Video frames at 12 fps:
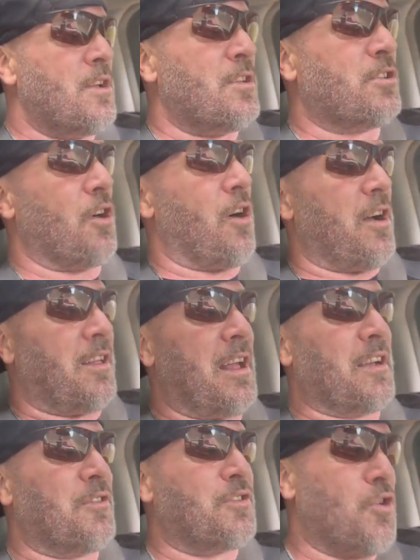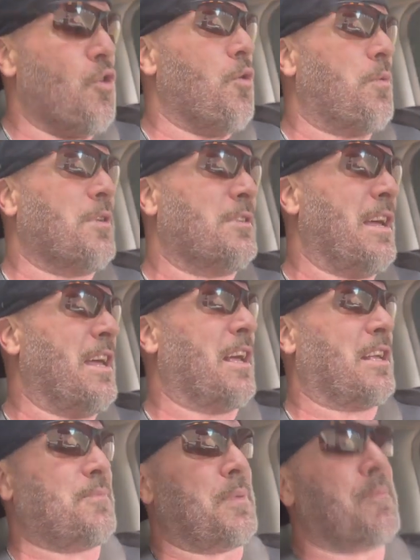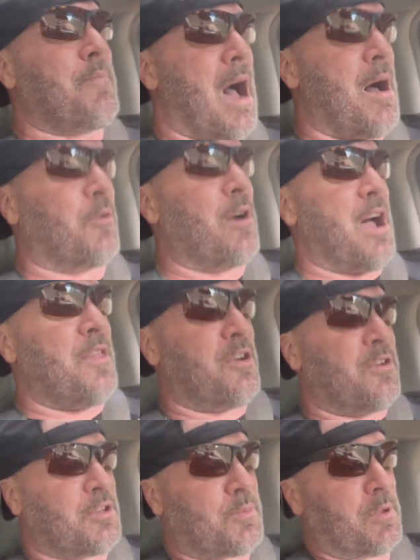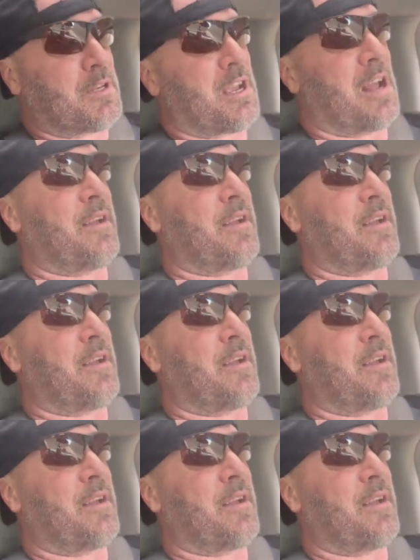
So I like it was cool because they had like this big bobber on there and a the split shot.